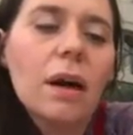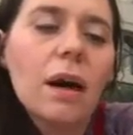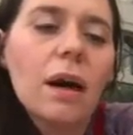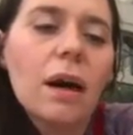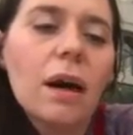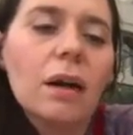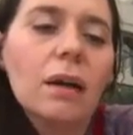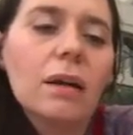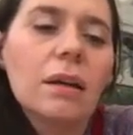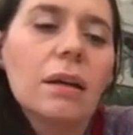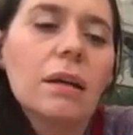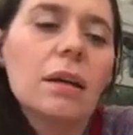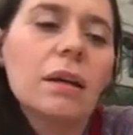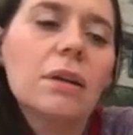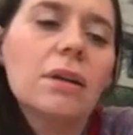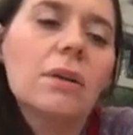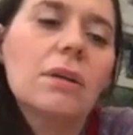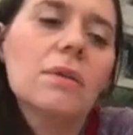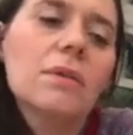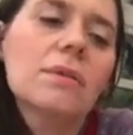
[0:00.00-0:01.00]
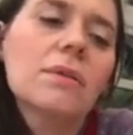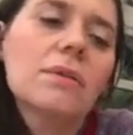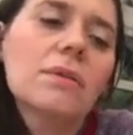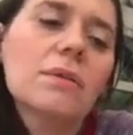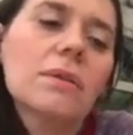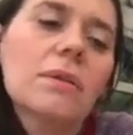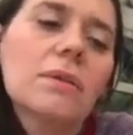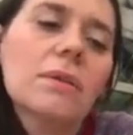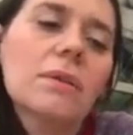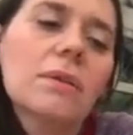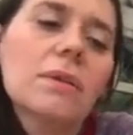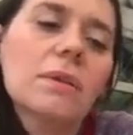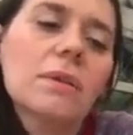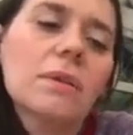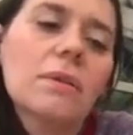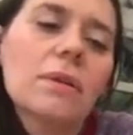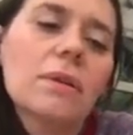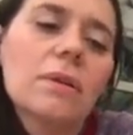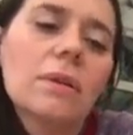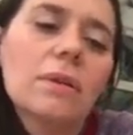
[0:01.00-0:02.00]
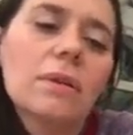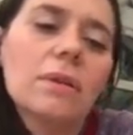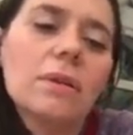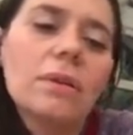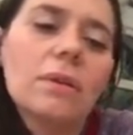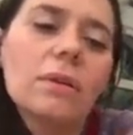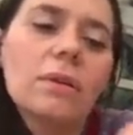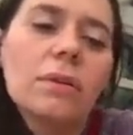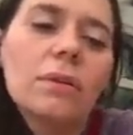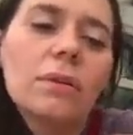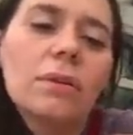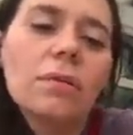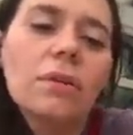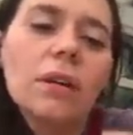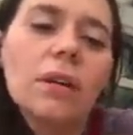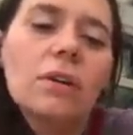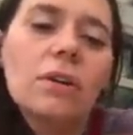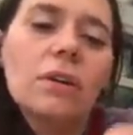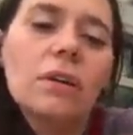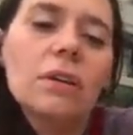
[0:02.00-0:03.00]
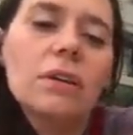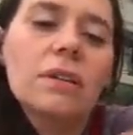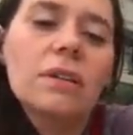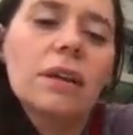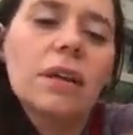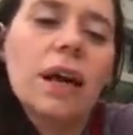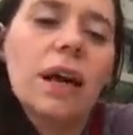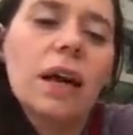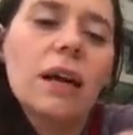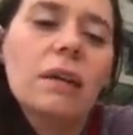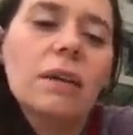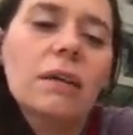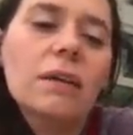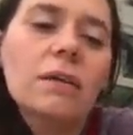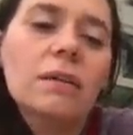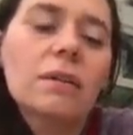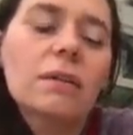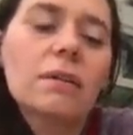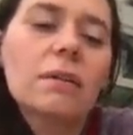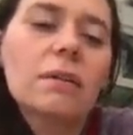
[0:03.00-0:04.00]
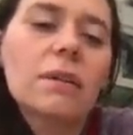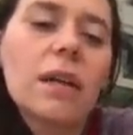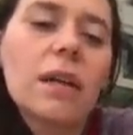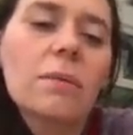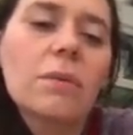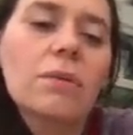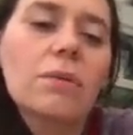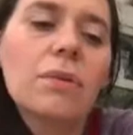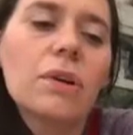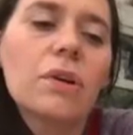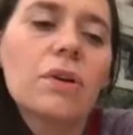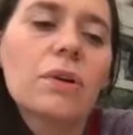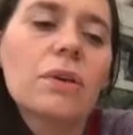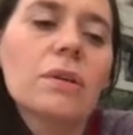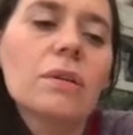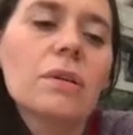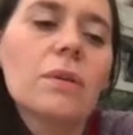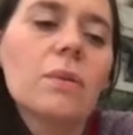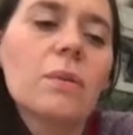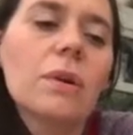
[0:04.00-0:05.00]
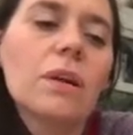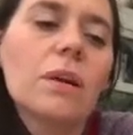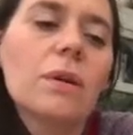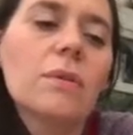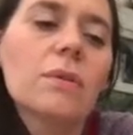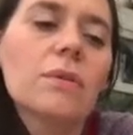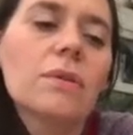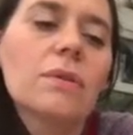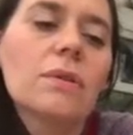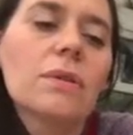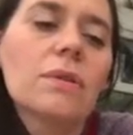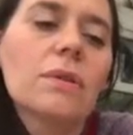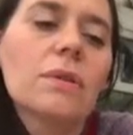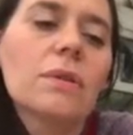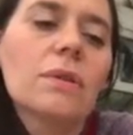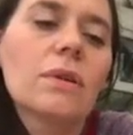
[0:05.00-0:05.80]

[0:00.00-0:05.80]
I'm going to use 3 colours again, the same 3 colours that we used